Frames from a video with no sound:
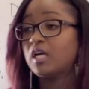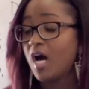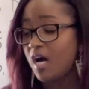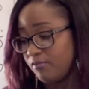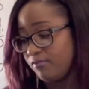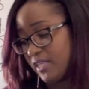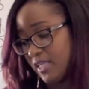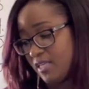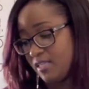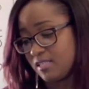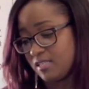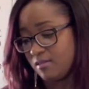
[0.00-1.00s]
confidence,
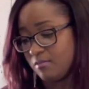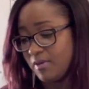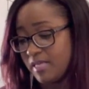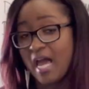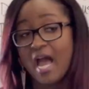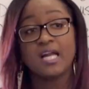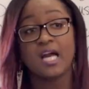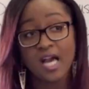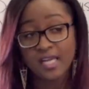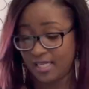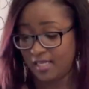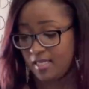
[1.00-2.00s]
but not
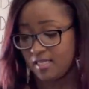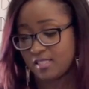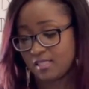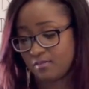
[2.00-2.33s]
cockiness.